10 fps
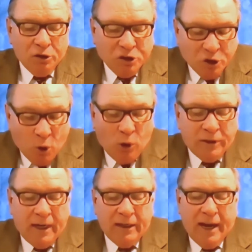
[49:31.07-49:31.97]
You're
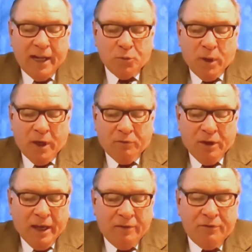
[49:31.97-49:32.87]
sold on God's way
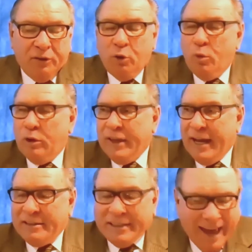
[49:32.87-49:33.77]
of life. You will
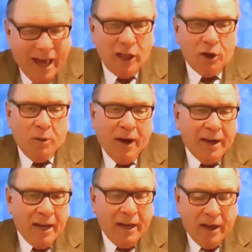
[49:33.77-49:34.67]
not
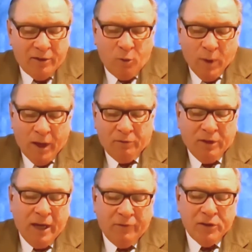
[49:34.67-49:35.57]
tolerate any other way
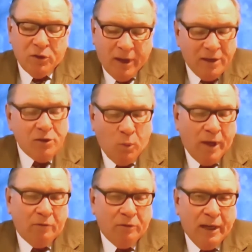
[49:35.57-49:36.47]
of life as, as a
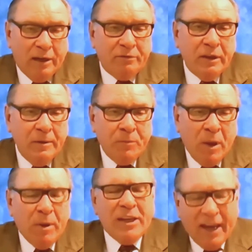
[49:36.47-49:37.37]
way of life.
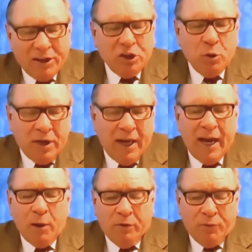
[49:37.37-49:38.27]
I mean, yes, you and
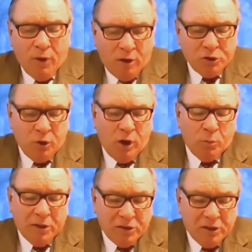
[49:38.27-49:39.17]
I, we fall
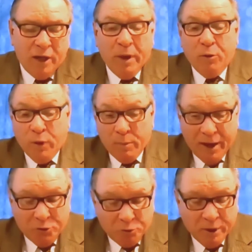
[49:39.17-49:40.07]
short, we sin, we, we
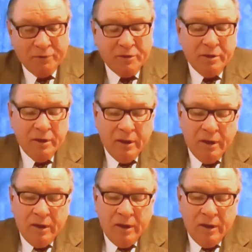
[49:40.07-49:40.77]
may drift,